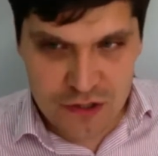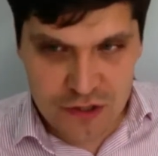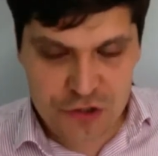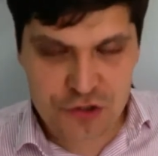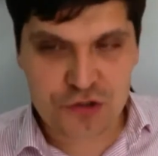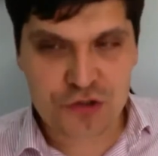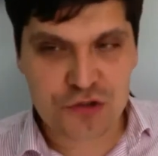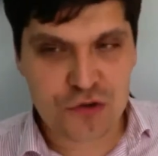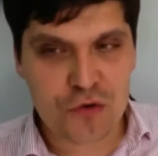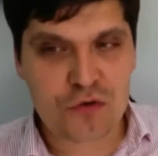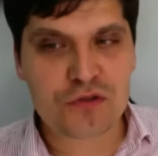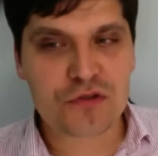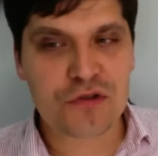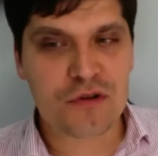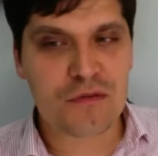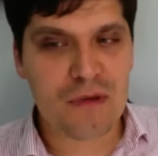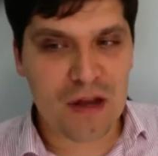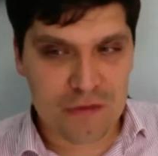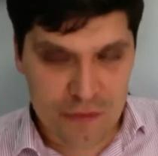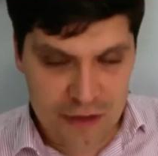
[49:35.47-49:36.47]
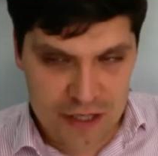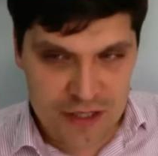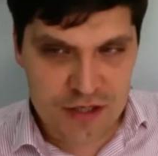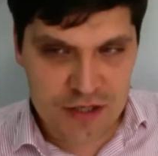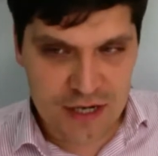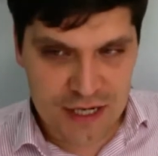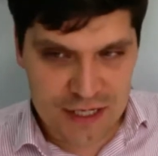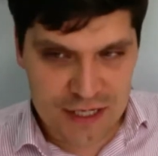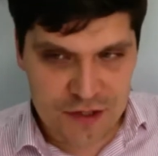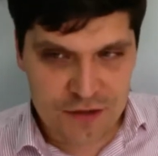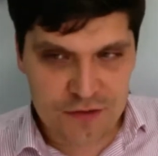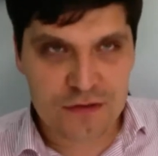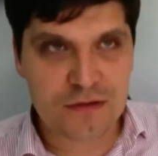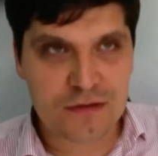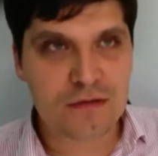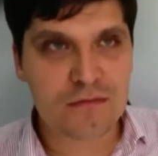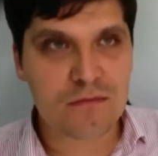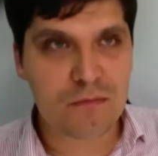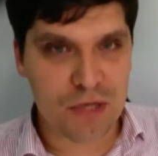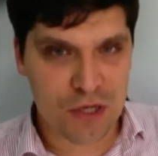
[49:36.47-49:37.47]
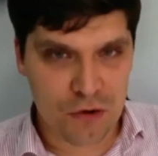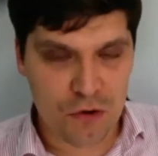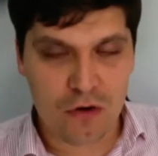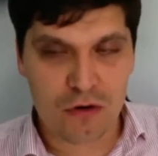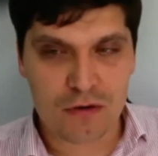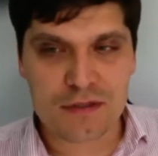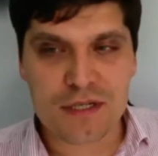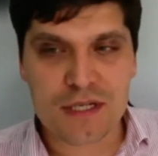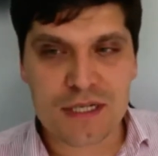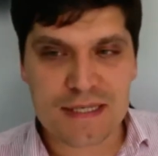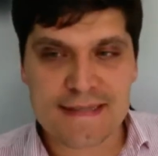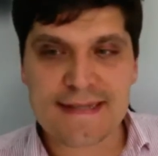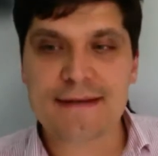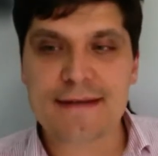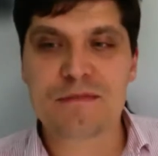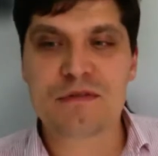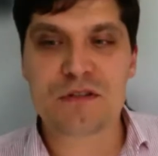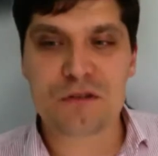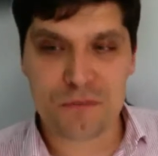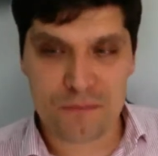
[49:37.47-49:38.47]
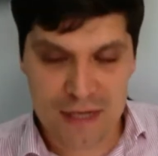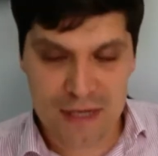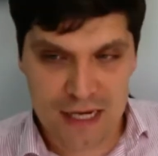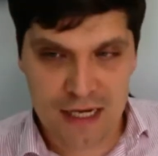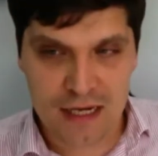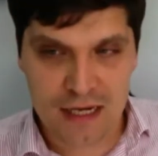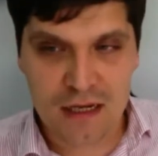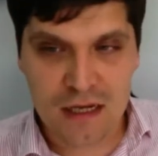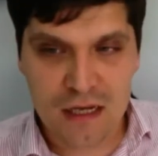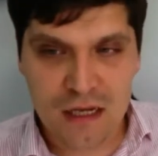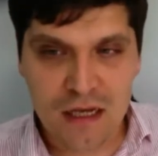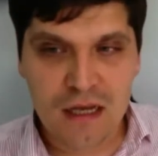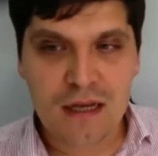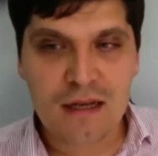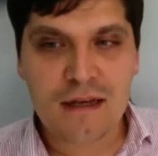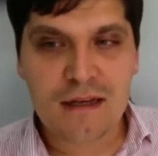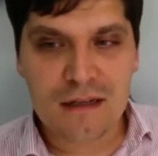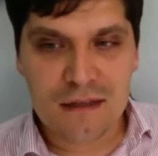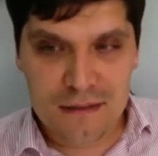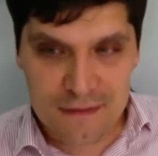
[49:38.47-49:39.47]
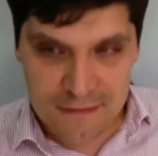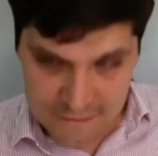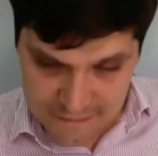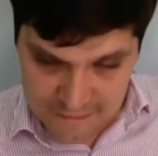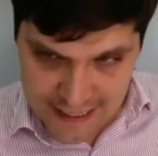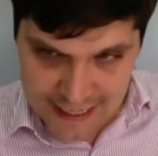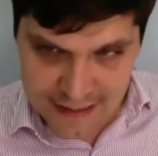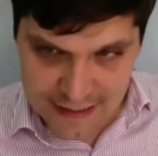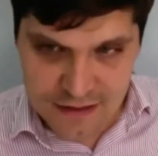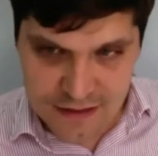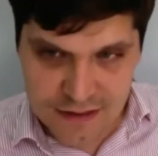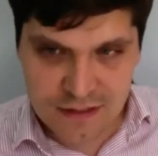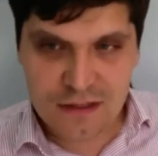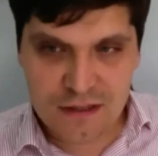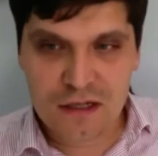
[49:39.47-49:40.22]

You should talk to a migration agent, because it seems to me that